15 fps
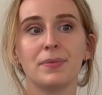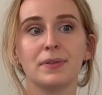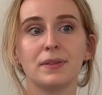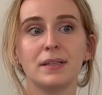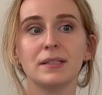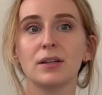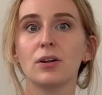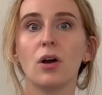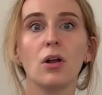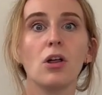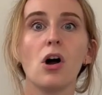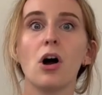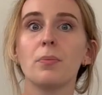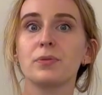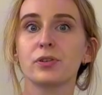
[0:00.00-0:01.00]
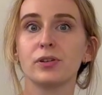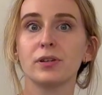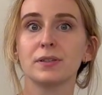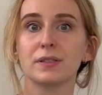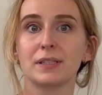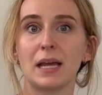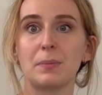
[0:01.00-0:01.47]
These are all optional
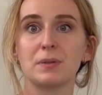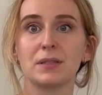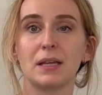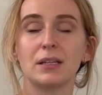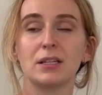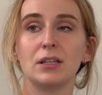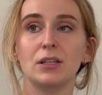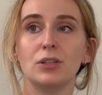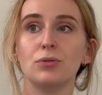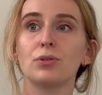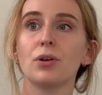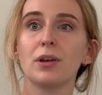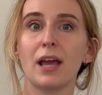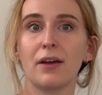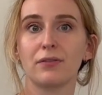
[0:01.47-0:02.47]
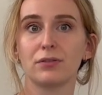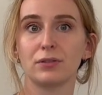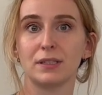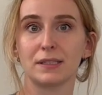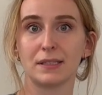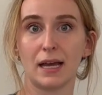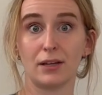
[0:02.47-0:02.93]
steps that you don't have to
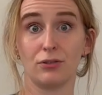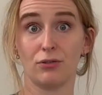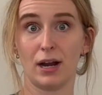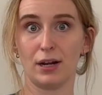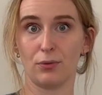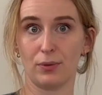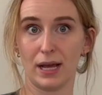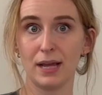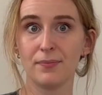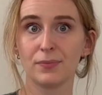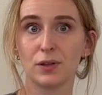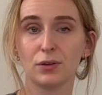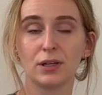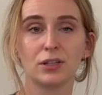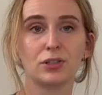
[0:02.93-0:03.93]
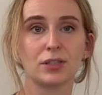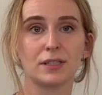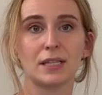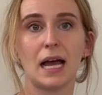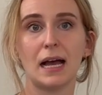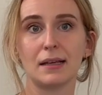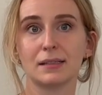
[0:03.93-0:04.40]
decide right away. You can just
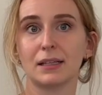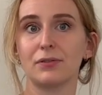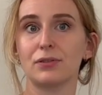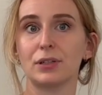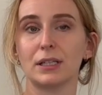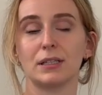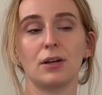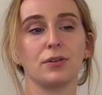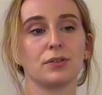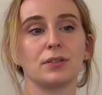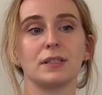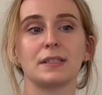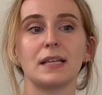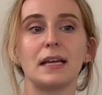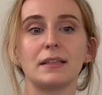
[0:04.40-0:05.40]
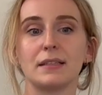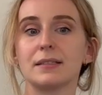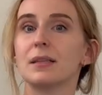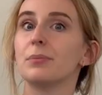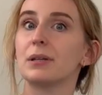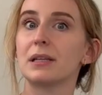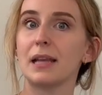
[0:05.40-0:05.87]
ask if you can also decide this a
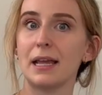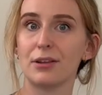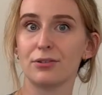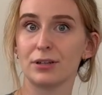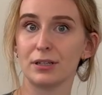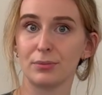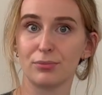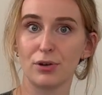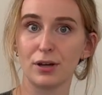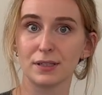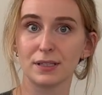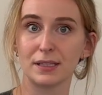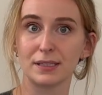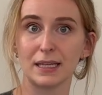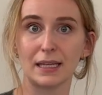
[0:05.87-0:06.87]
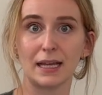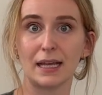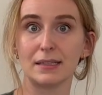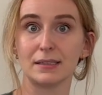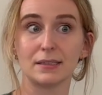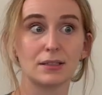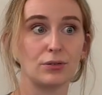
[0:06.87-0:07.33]
bit later in the process in
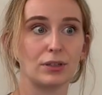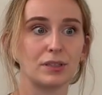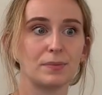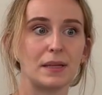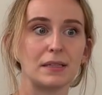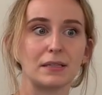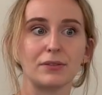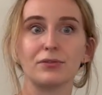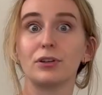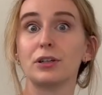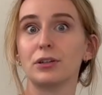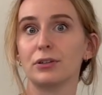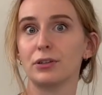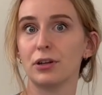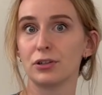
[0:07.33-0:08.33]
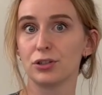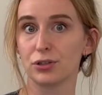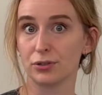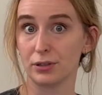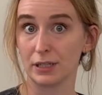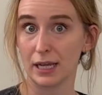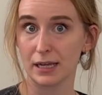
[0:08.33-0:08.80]
case it's too expensive or you're not
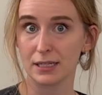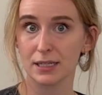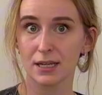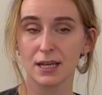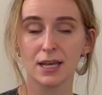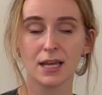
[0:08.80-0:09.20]
sure yet.